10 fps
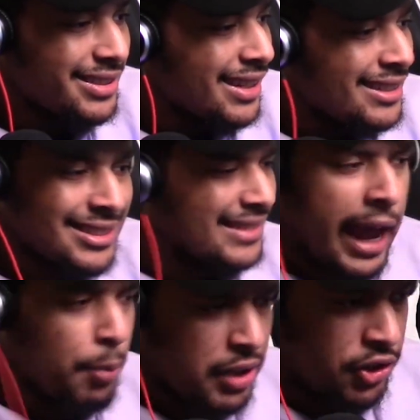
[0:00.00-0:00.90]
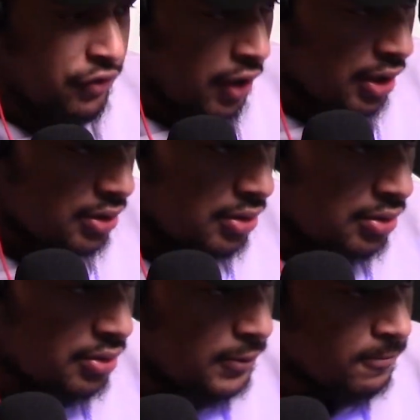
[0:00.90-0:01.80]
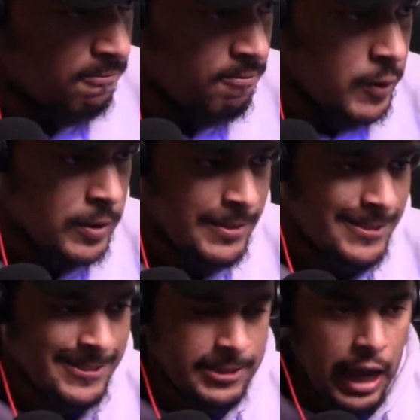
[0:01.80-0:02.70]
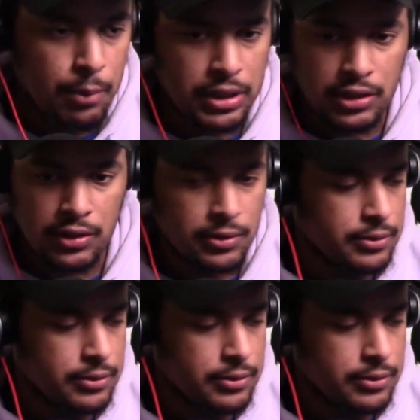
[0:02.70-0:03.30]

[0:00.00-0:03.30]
Stable as fuck! Stable as fuck!